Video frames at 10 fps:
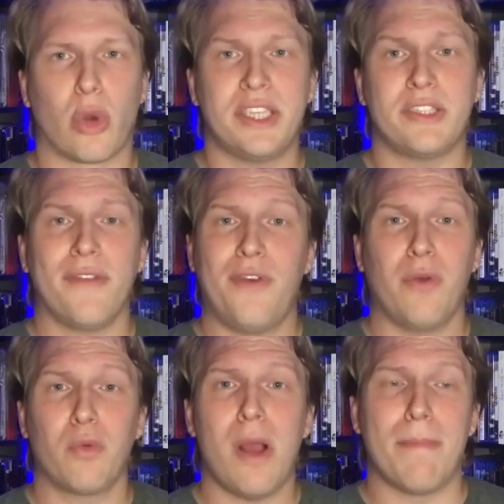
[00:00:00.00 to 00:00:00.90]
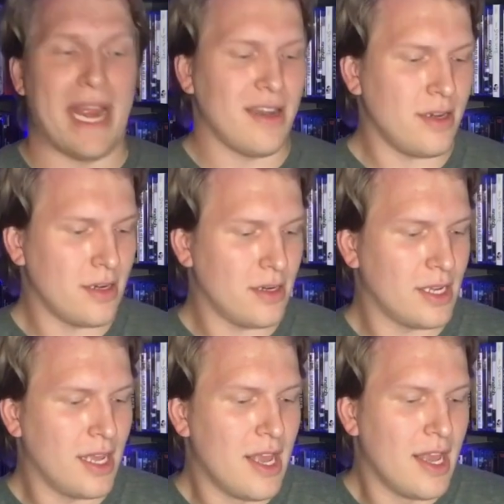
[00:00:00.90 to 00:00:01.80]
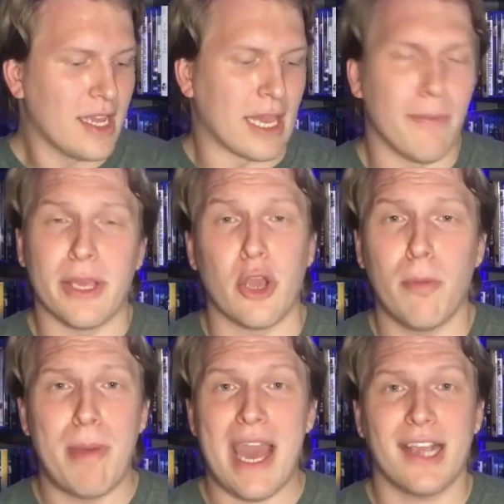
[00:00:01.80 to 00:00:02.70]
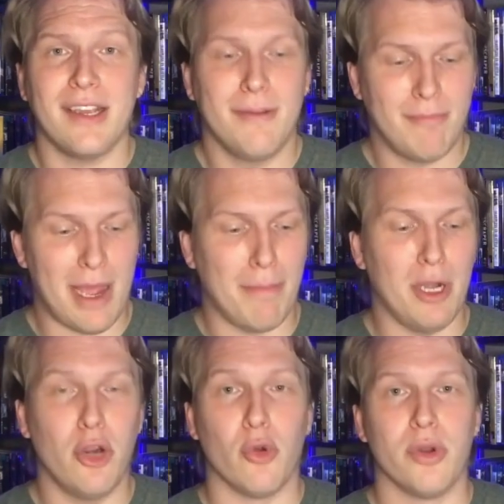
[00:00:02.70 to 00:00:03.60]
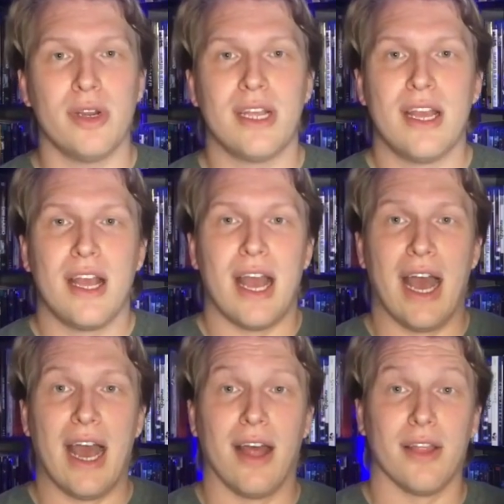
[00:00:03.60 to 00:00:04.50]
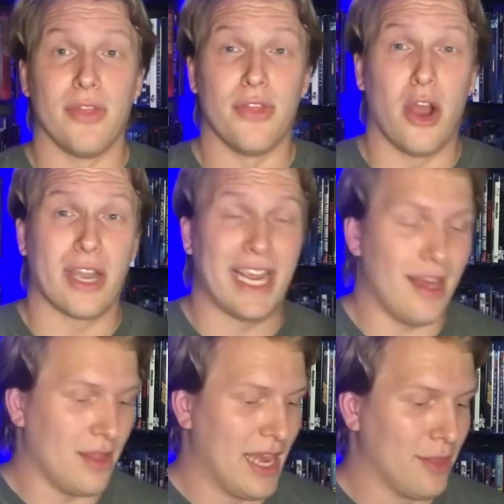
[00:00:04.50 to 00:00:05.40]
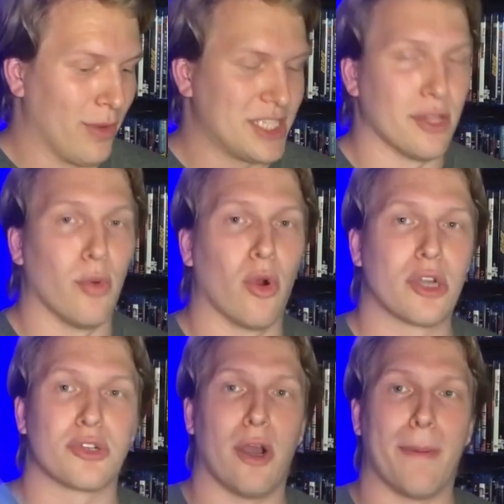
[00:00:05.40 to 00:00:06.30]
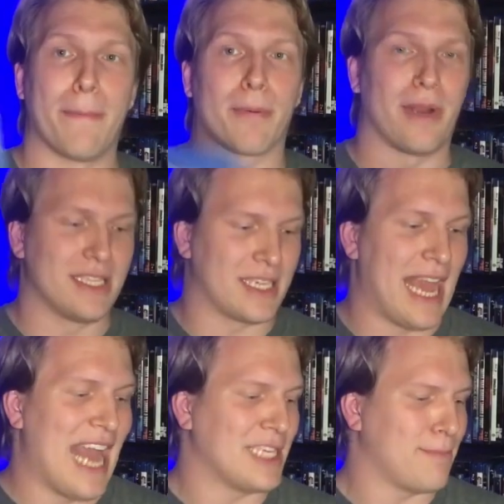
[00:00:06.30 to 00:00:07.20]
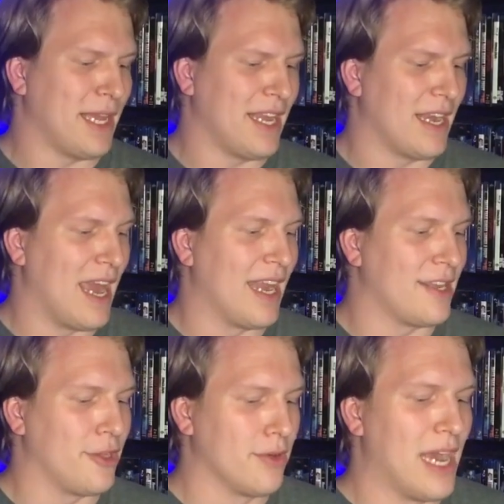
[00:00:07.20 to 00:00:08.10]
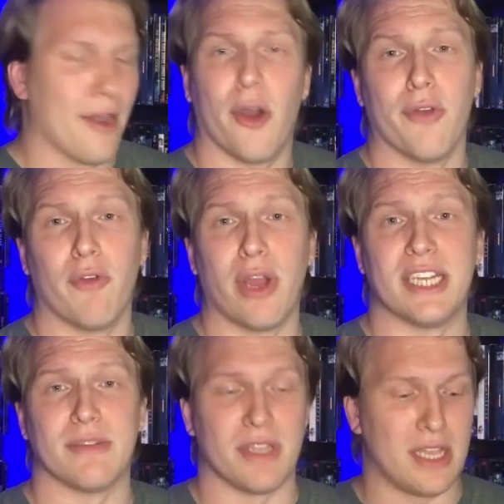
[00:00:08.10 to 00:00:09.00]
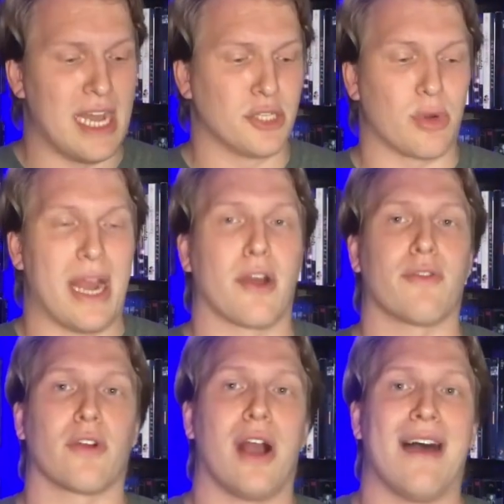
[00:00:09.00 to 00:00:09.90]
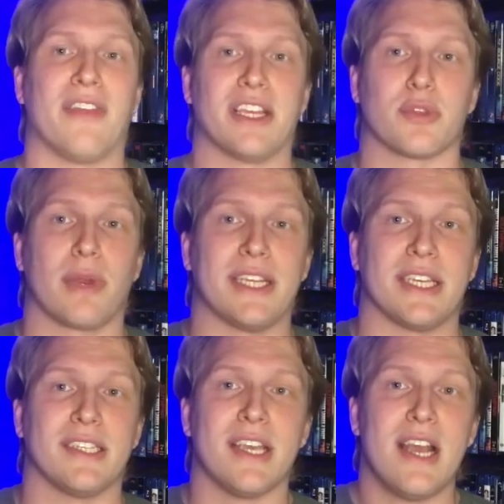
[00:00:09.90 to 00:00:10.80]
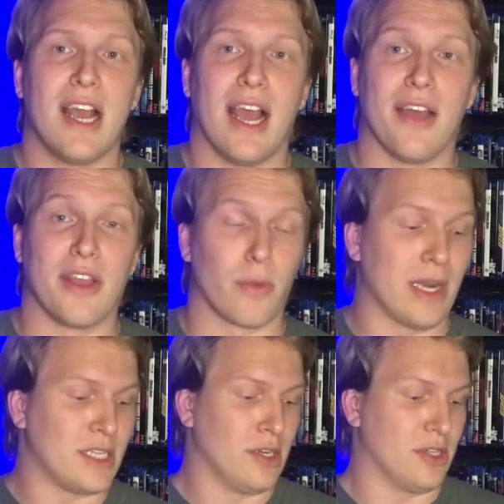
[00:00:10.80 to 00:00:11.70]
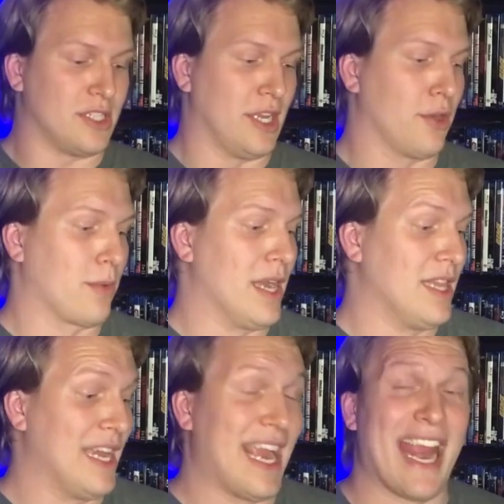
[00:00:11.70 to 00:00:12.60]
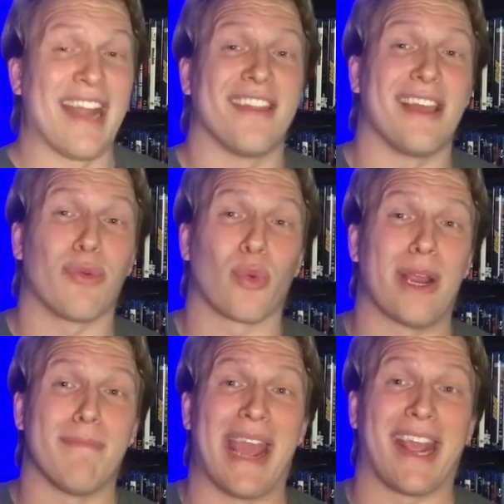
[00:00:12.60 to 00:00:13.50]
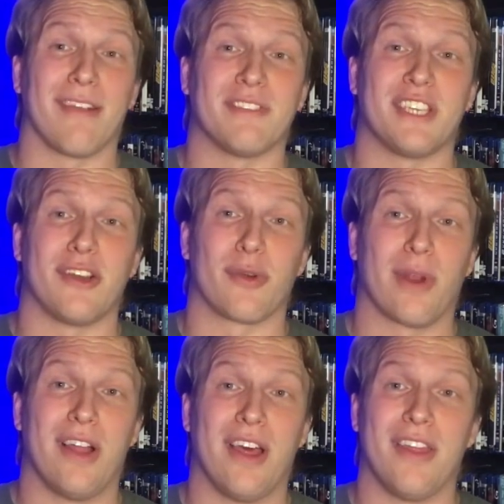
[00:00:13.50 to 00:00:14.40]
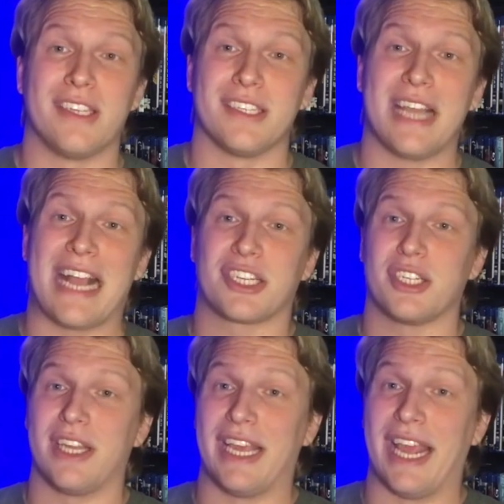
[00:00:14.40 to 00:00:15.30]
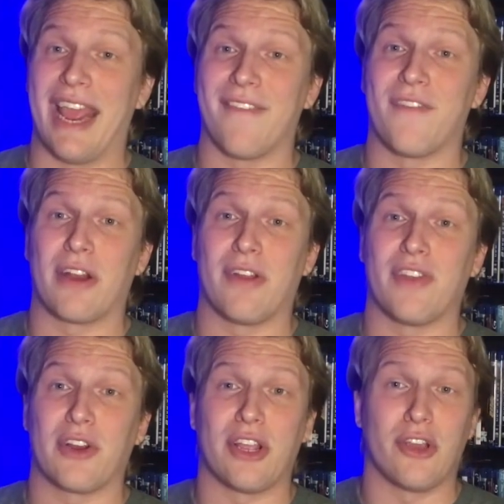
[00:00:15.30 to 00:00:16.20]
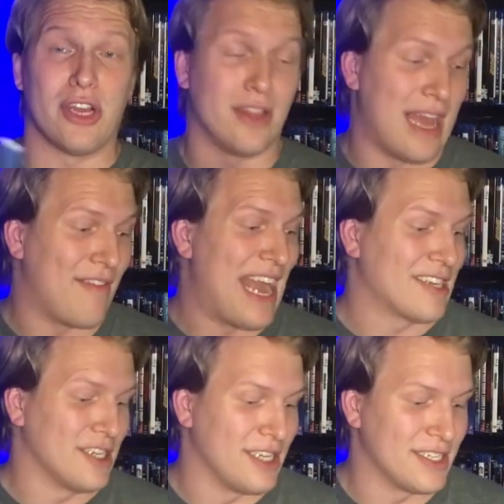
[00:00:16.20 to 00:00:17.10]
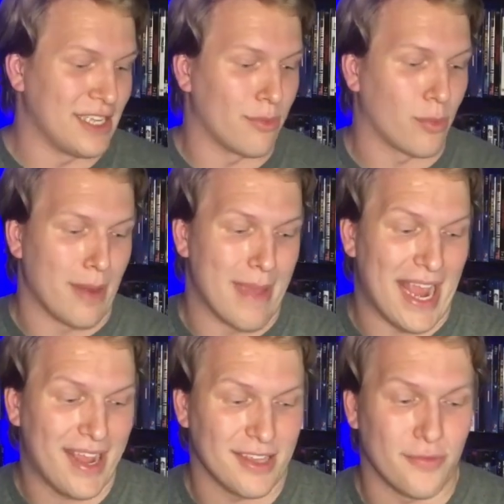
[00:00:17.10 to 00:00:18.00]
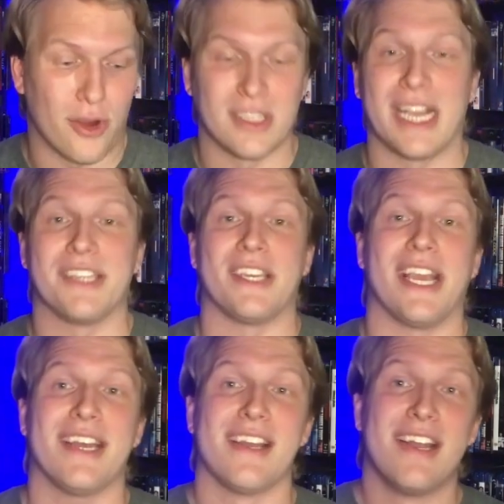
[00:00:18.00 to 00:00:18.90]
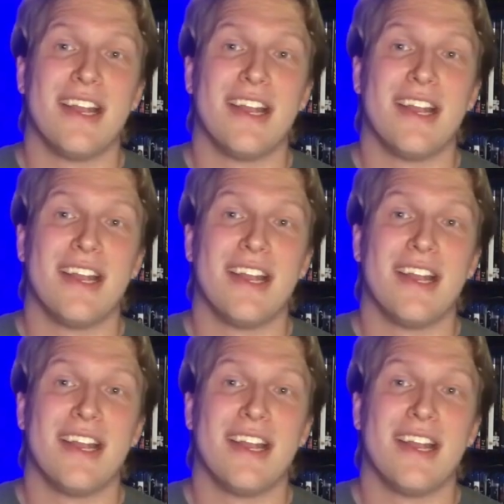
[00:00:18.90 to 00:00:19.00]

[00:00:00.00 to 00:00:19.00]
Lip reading: Christopher Robin, can we go back? My balloon. Narnia, Lion, the Witch, and the Wardrobe, and Prince Caspian. I do not own Voyage of the Dawn Treader for obvious reasons. The original Cinderella and the remake of Cinderella. This is actually a very, very good live-action Disney remake, as far as I see it.